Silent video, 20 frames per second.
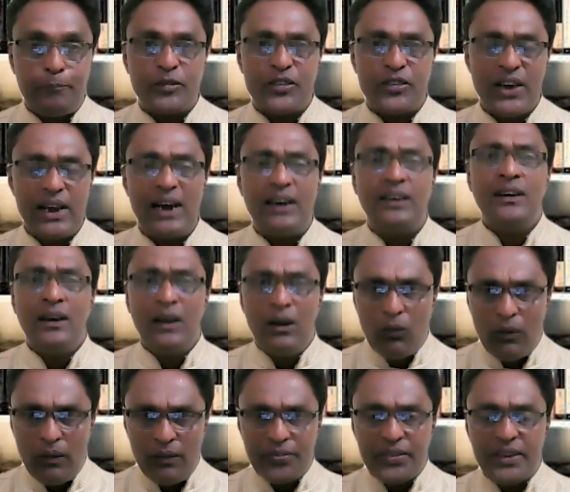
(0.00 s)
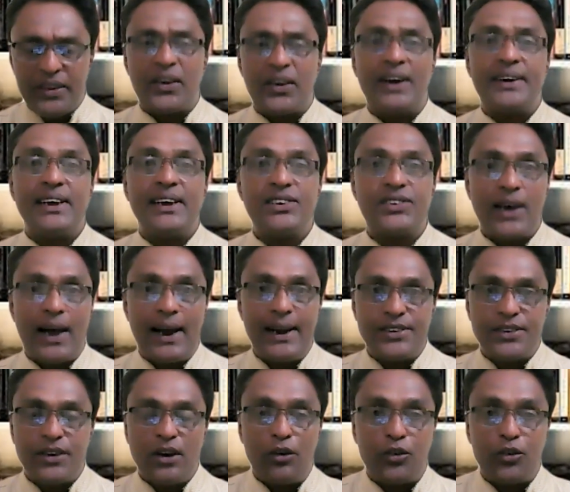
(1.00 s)
Say, on 30
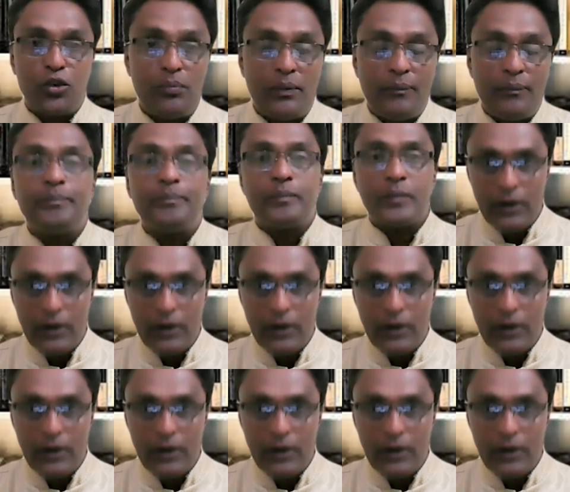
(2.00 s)
sites you have to